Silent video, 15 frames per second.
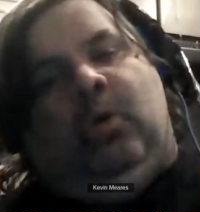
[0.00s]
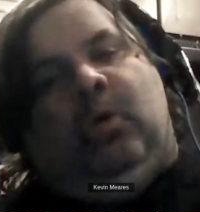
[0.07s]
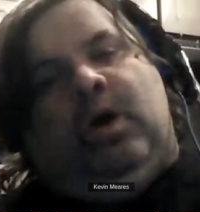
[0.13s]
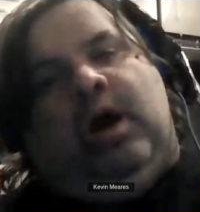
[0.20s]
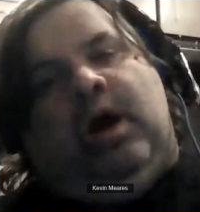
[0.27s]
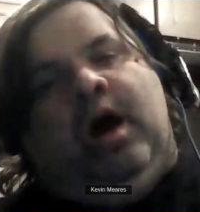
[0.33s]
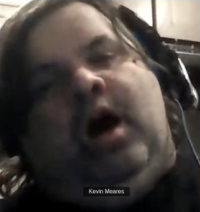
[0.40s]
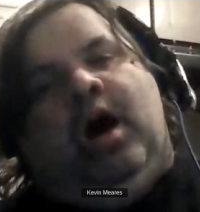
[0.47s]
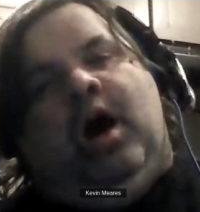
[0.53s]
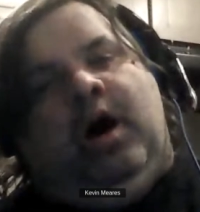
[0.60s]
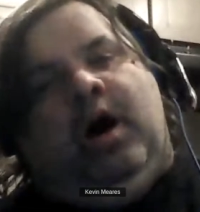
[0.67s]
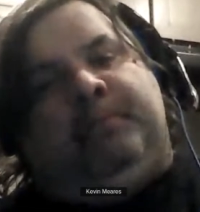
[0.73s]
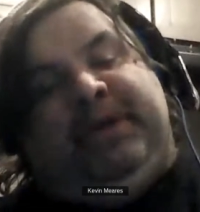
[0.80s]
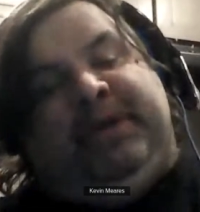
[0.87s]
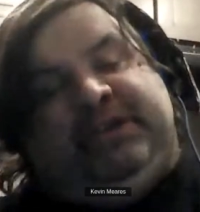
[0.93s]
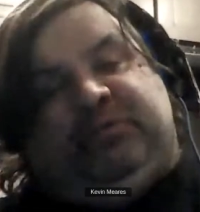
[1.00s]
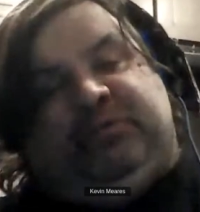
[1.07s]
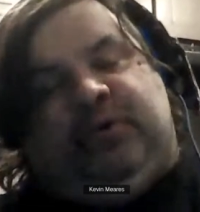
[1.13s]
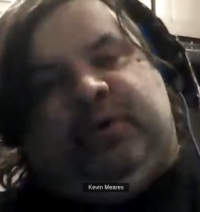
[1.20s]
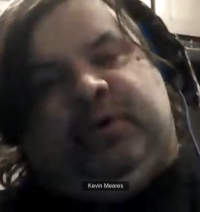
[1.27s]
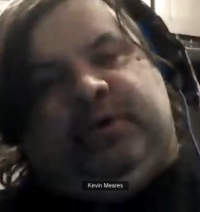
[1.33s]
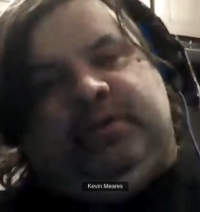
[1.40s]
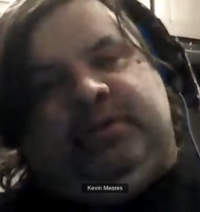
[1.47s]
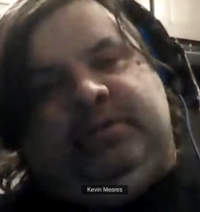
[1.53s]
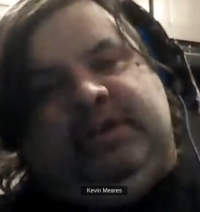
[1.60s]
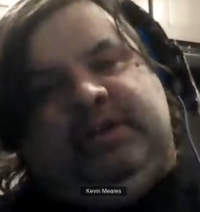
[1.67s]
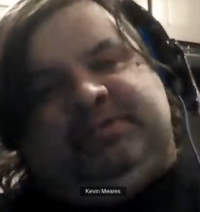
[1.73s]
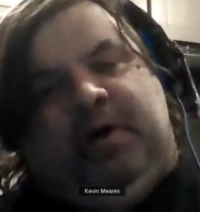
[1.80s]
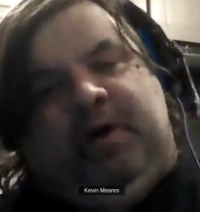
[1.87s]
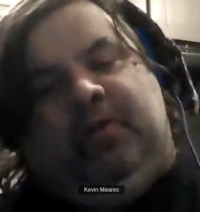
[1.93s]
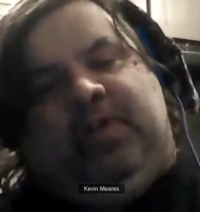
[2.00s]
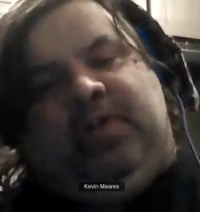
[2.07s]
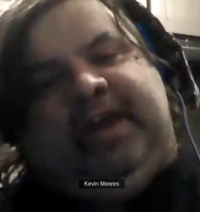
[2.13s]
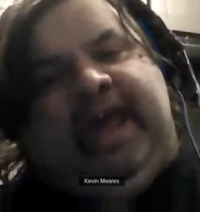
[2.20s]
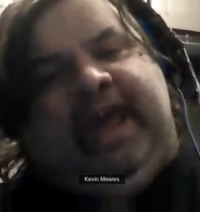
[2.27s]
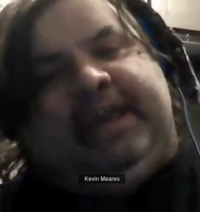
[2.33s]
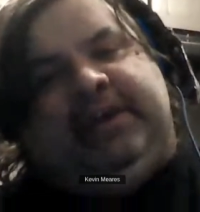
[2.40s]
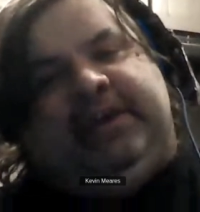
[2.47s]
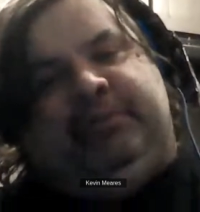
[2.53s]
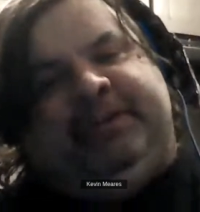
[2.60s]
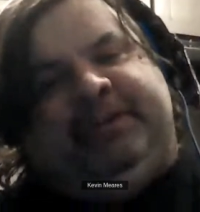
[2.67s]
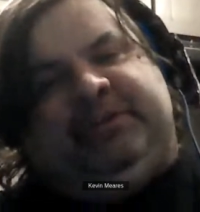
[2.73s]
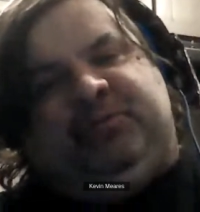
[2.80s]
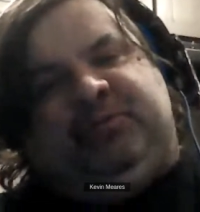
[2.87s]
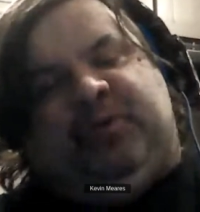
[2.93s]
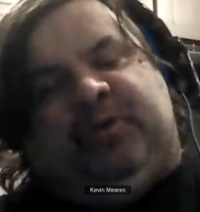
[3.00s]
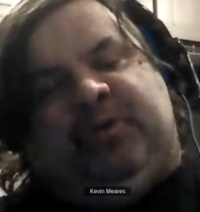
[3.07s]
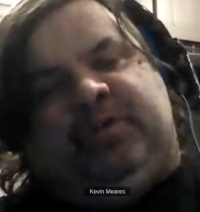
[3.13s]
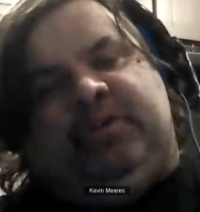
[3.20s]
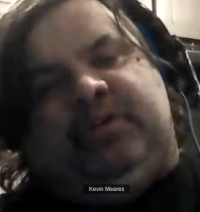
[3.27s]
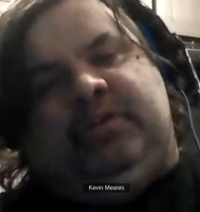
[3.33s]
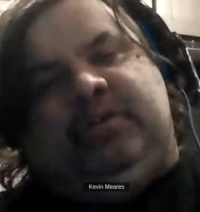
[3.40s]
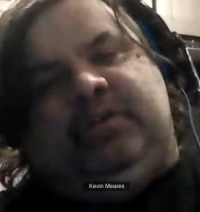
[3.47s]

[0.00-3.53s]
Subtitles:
or a pitchfork, a small handheld pitchfork,